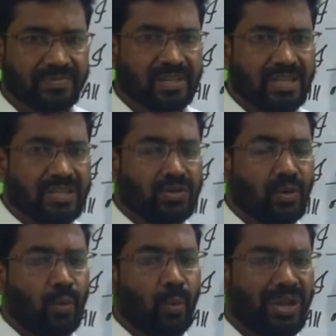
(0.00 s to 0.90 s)
So
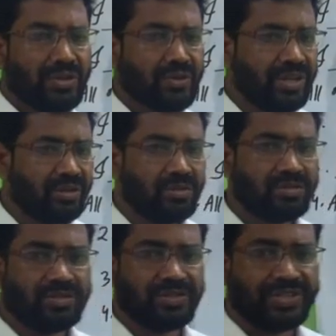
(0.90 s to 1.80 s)
we should use
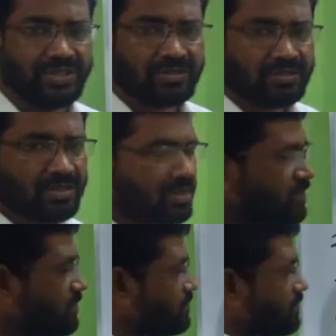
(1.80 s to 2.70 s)
didn't
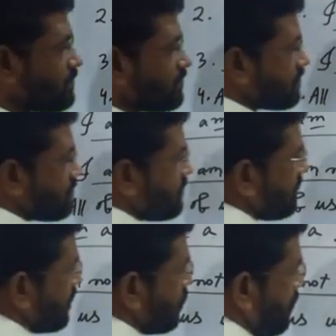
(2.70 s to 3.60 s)

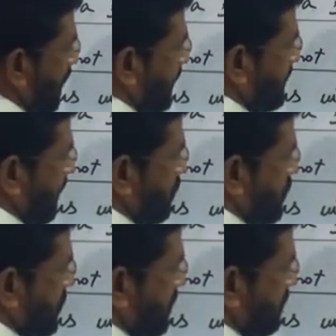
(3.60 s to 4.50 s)
to make take question,